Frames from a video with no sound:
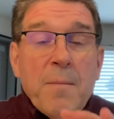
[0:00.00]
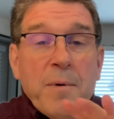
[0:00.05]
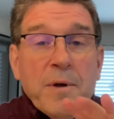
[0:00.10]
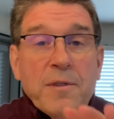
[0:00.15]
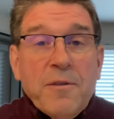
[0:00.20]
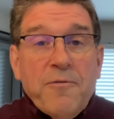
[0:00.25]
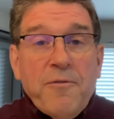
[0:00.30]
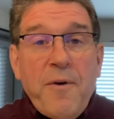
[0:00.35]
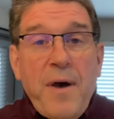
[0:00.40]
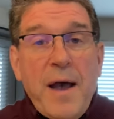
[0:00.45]

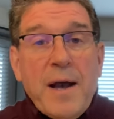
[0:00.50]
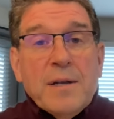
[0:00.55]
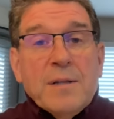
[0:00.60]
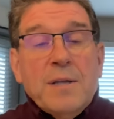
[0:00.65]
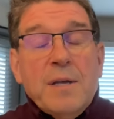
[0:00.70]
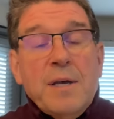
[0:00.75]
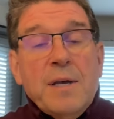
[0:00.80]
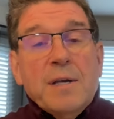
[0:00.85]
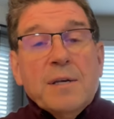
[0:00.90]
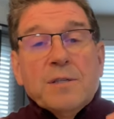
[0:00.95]
But the
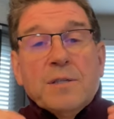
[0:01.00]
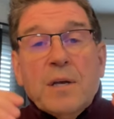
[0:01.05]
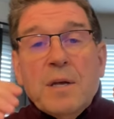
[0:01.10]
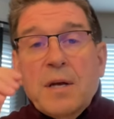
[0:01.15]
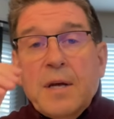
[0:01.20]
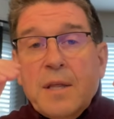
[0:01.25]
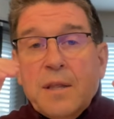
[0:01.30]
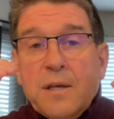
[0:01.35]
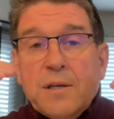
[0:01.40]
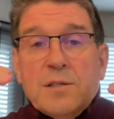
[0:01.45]
fact is,
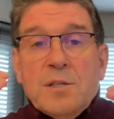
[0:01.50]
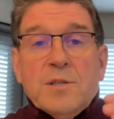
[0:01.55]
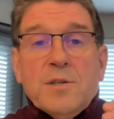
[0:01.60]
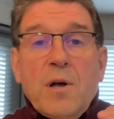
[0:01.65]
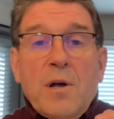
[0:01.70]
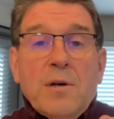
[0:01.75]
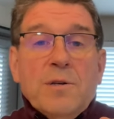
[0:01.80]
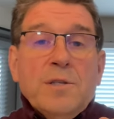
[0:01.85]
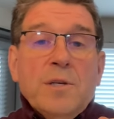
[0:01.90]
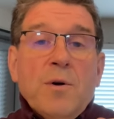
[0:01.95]
this is
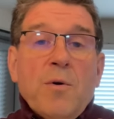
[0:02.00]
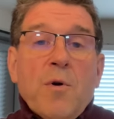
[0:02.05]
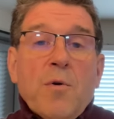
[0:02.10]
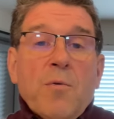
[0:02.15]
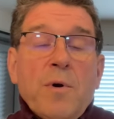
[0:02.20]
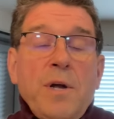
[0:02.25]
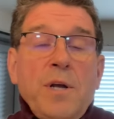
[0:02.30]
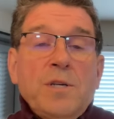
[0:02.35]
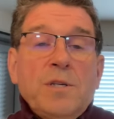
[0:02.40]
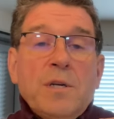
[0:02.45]
also a
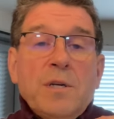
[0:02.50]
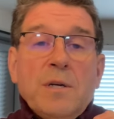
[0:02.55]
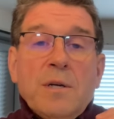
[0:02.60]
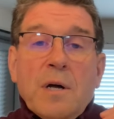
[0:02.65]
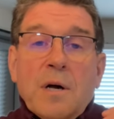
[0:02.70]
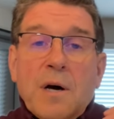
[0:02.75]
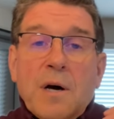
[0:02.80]
region